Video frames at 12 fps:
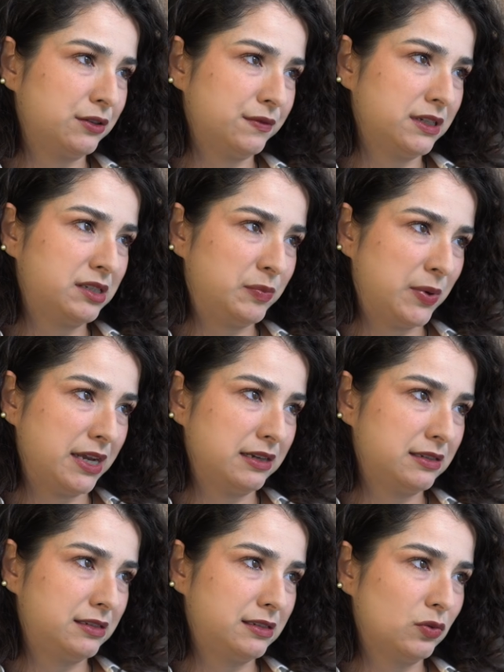of the
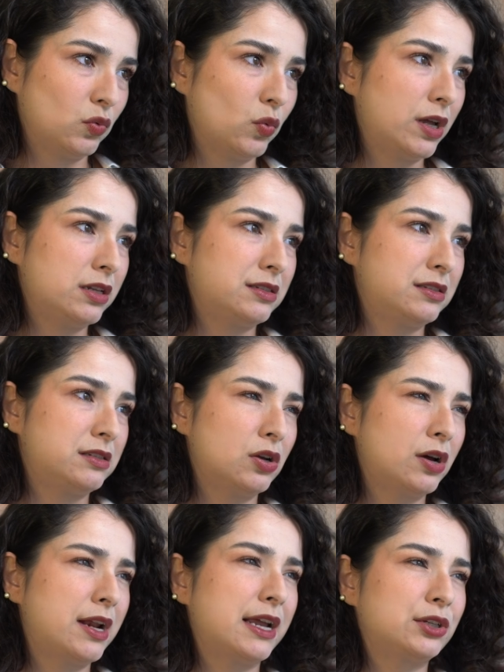space was
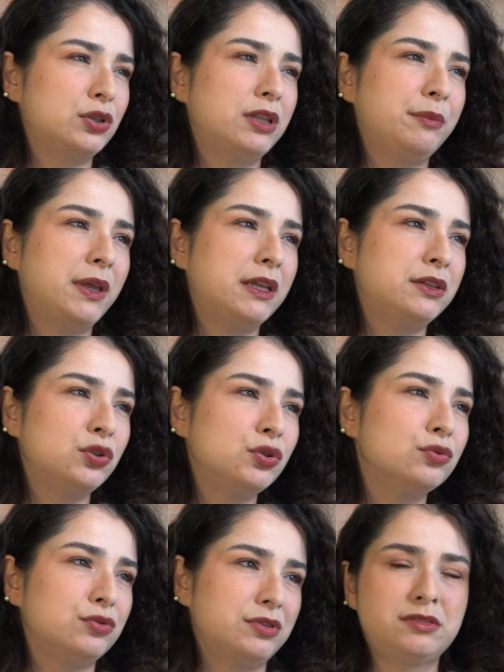not actually being
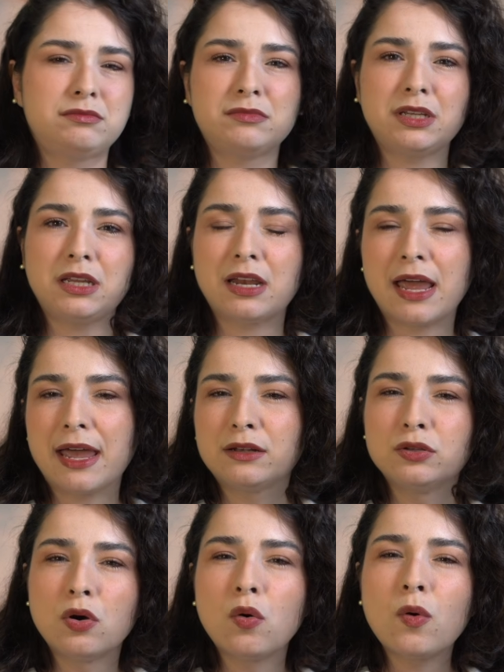used. It
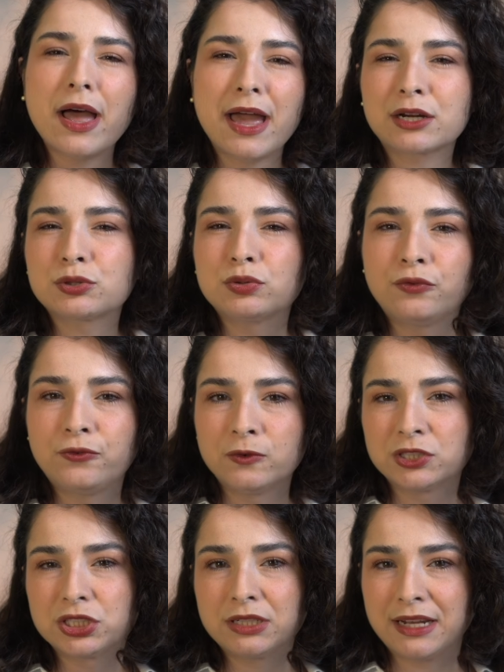had no actual
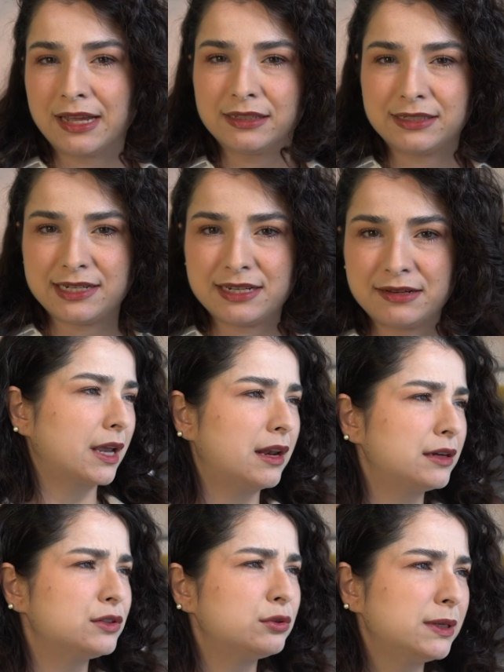functionality. And
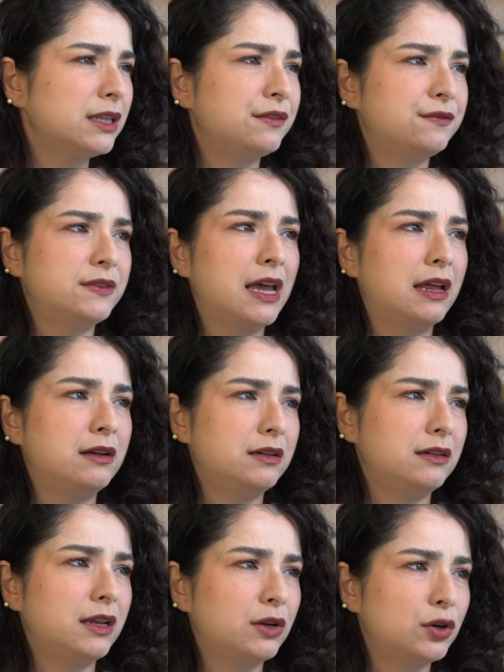I do believe that
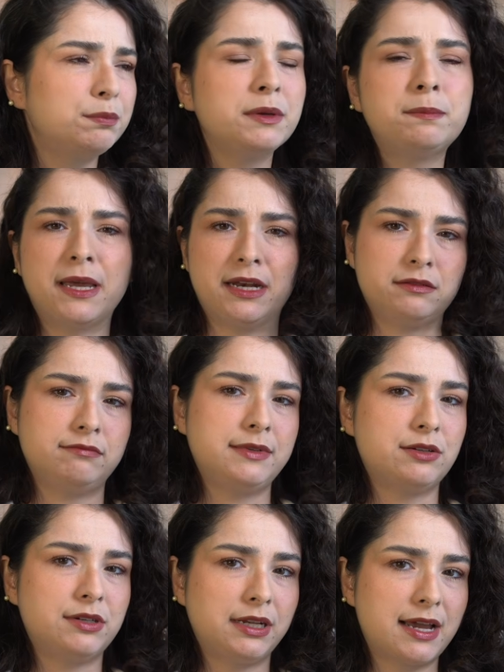it could be better
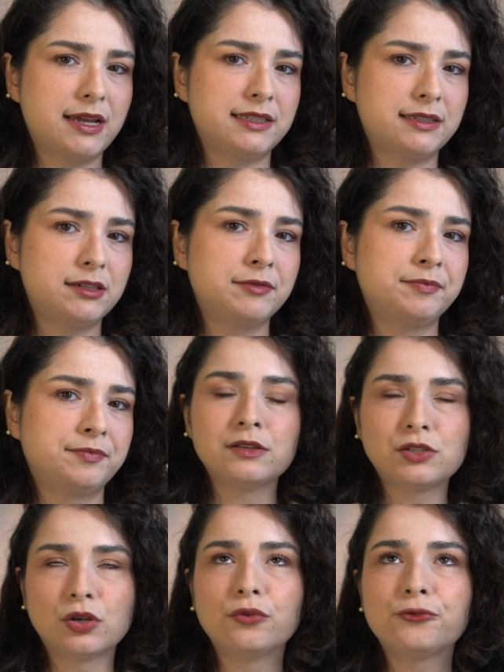utilized.
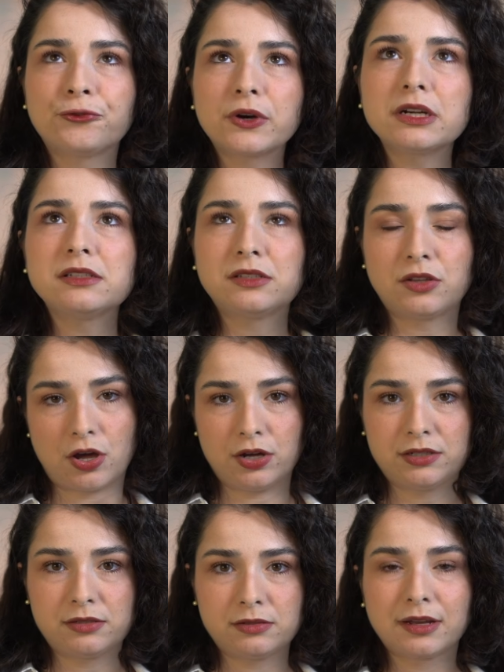So first
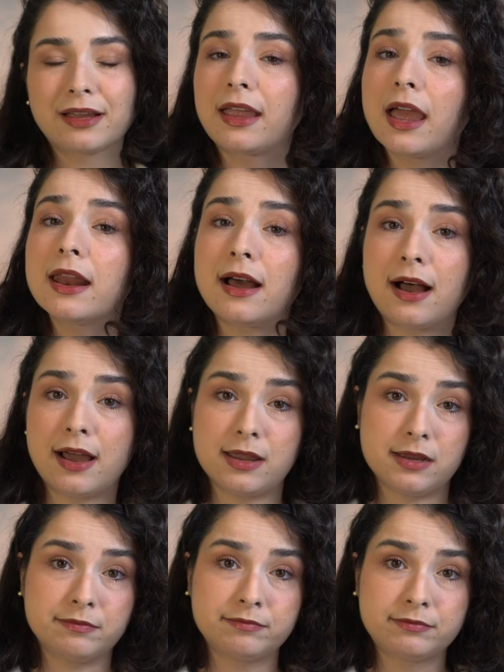thought, can
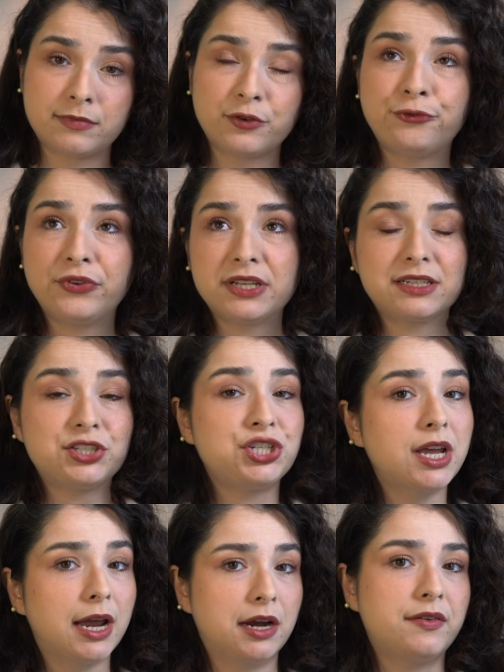I fit a
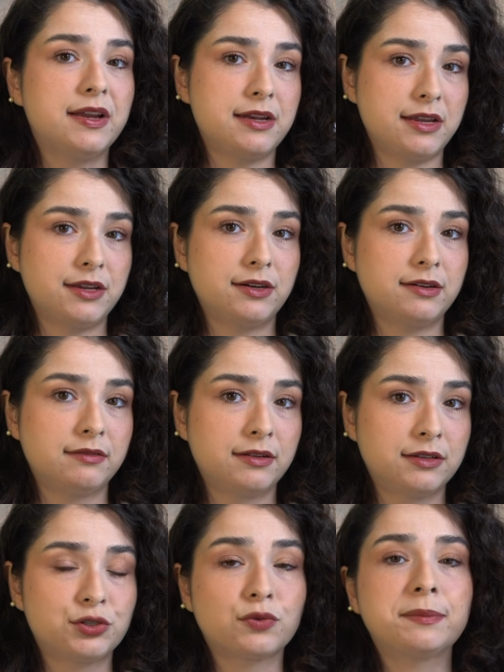chair in here
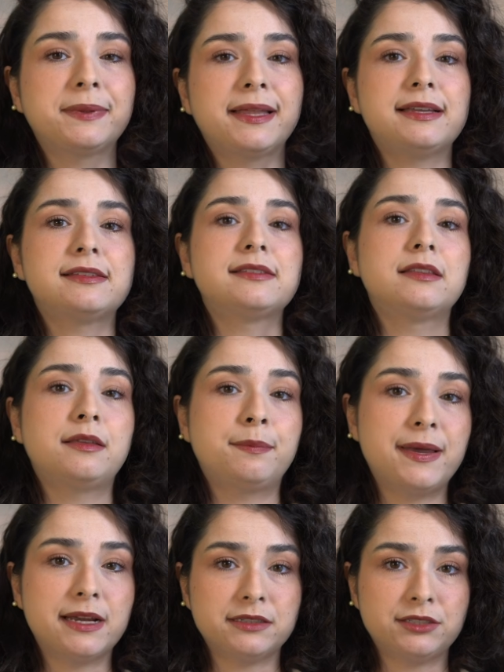to replace the
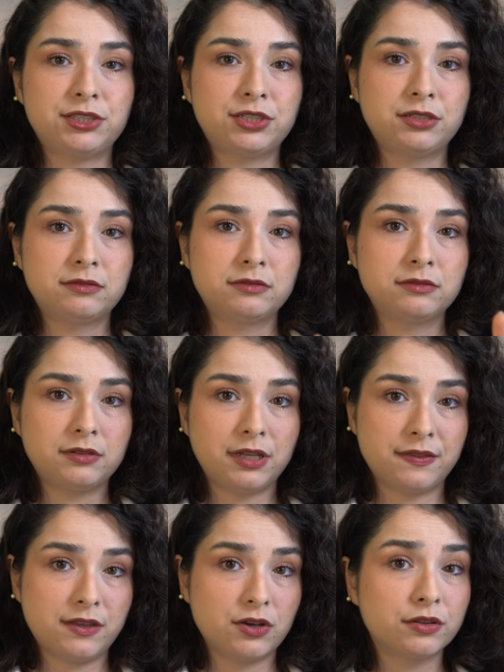bench
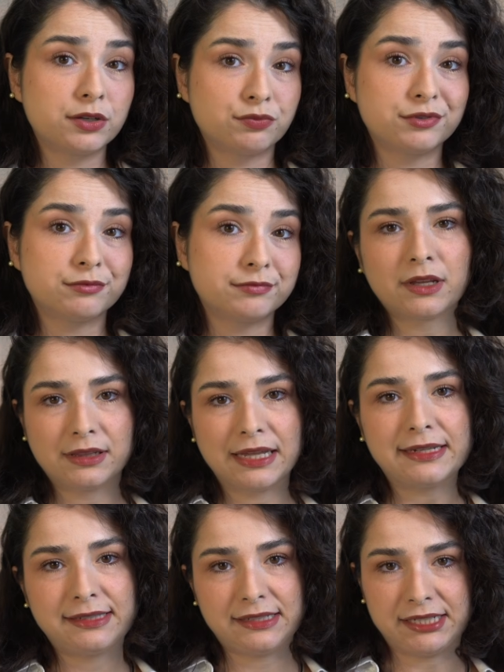in the other room?
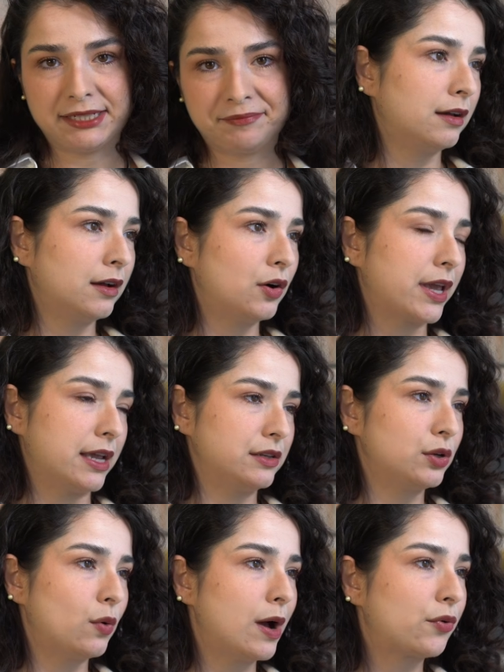Let's see. Okay,
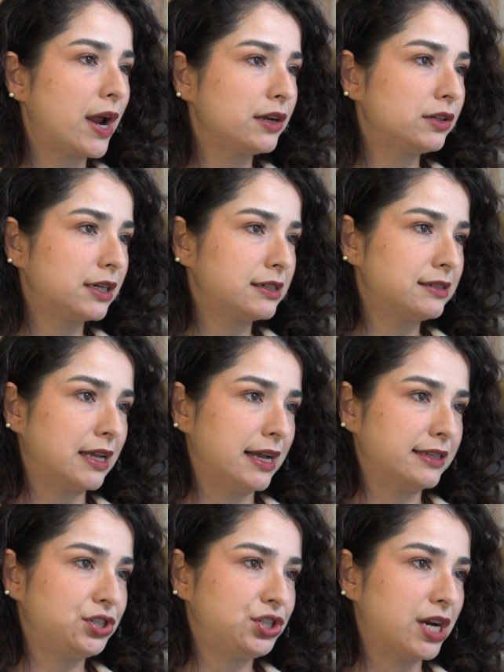so a regular
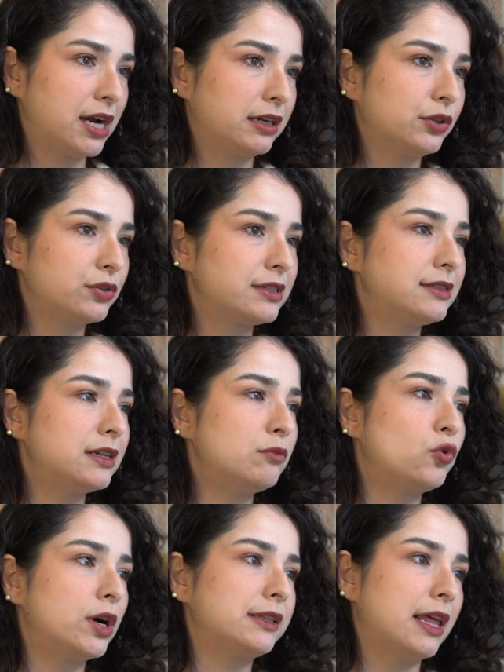sized chair looks
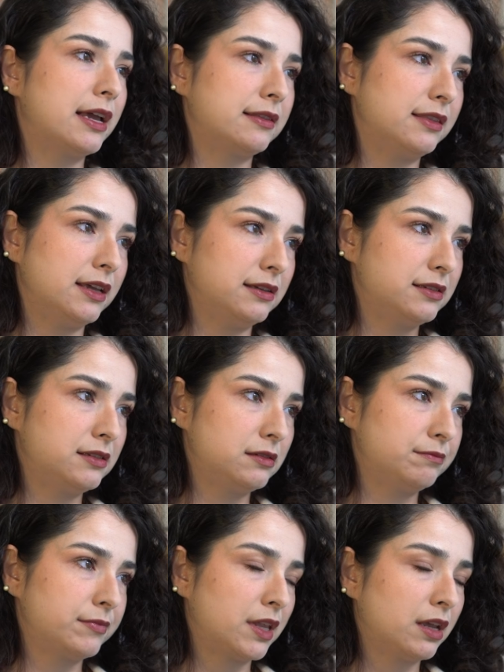somewhat like
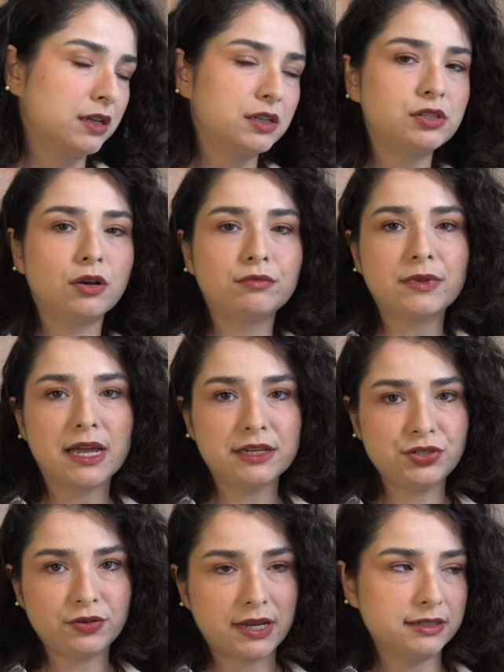this. So
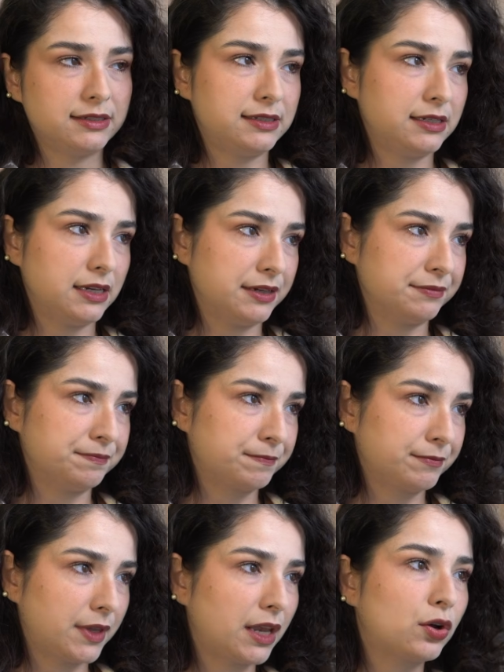as you can see,
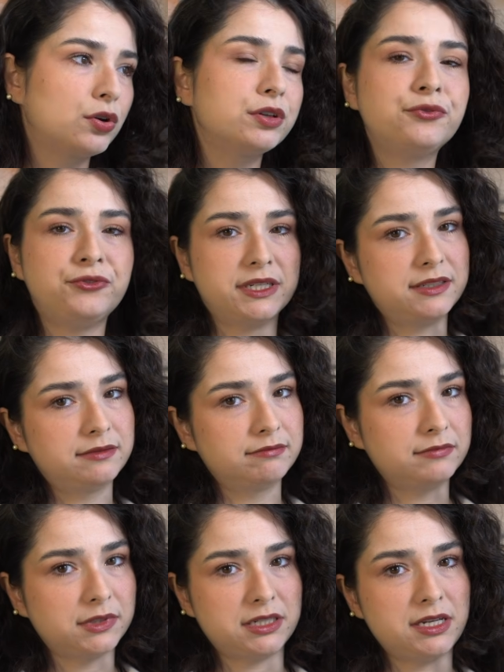it could fit
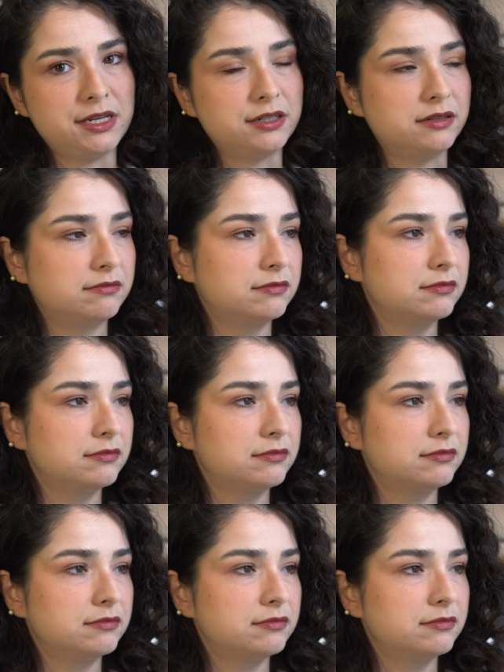in here,